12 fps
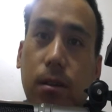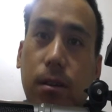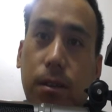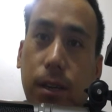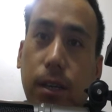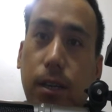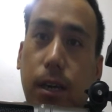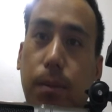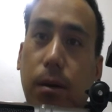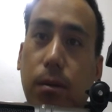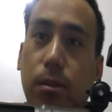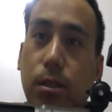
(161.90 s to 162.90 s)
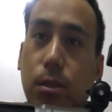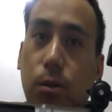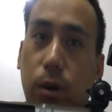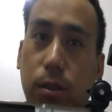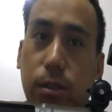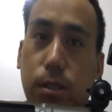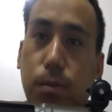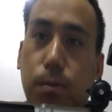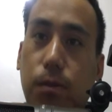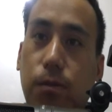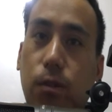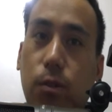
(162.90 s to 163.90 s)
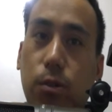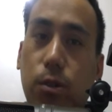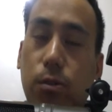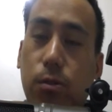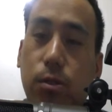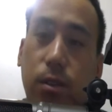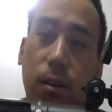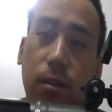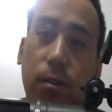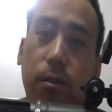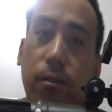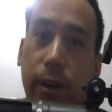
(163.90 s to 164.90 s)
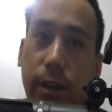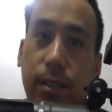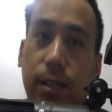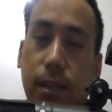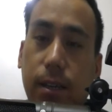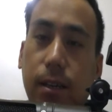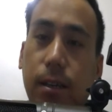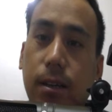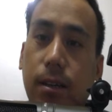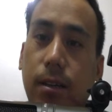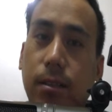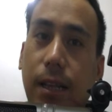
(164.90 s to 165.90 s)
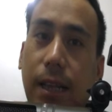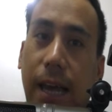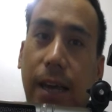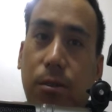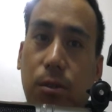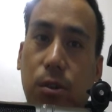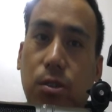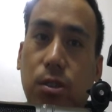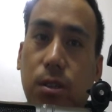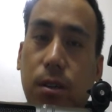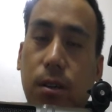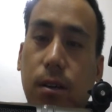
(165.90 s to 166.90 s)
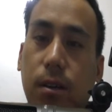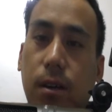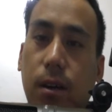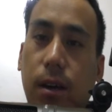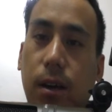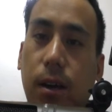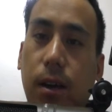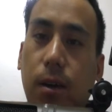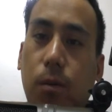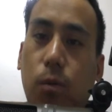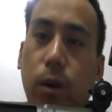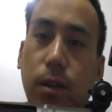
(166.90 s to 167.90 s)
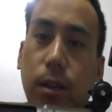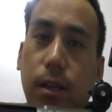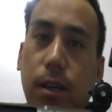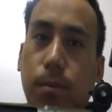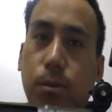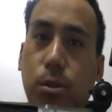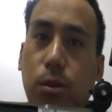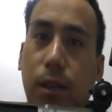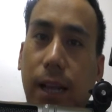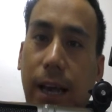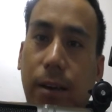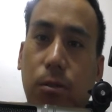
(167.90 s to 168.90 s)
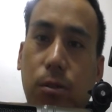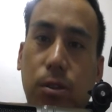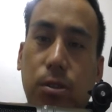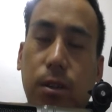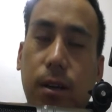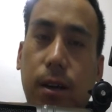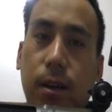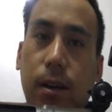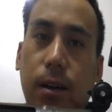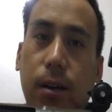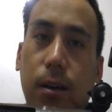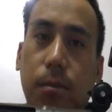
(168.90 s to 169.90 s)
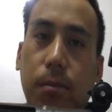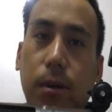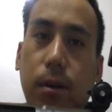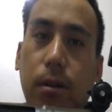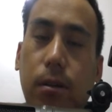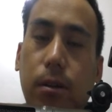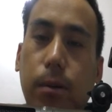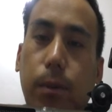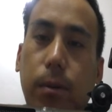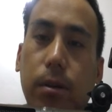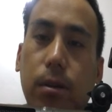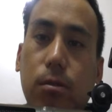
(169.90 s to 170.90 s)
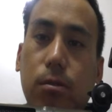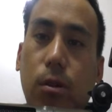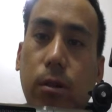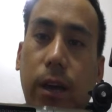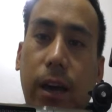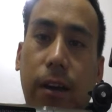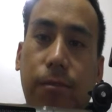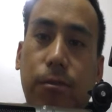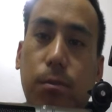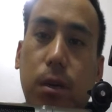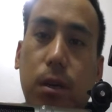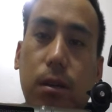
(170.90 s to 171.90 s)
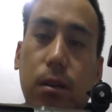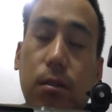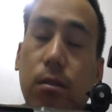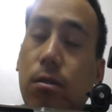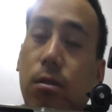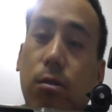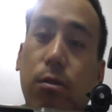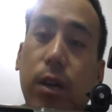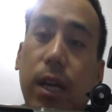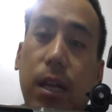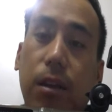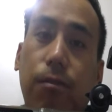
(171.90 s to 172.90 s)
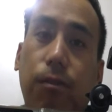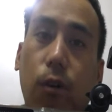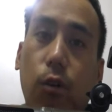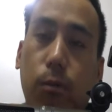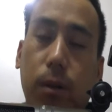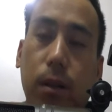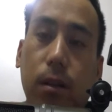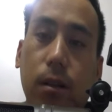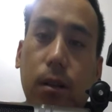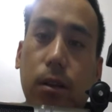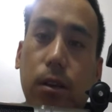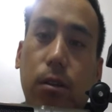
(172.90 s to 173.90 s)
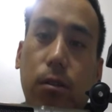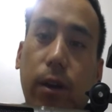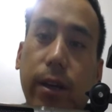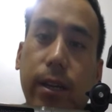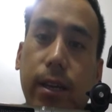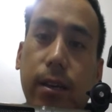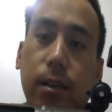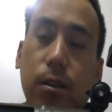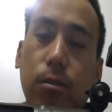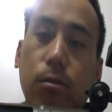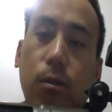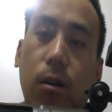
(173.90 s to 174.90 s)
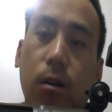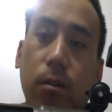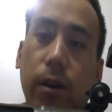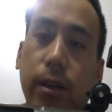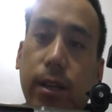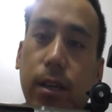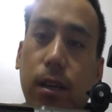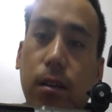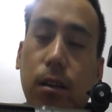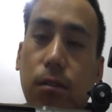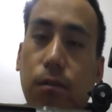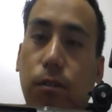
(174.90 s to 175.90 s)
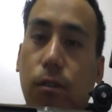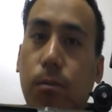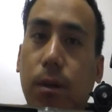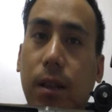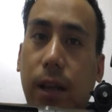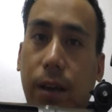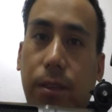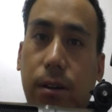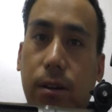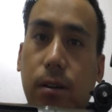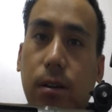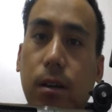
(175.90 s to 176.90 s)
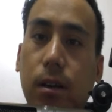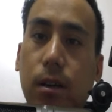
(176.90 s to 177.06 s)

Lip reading: Think about these questions before you start writing. The language. When it comes to language, remember, you don't have to be, really formal. You are writing an informal letter.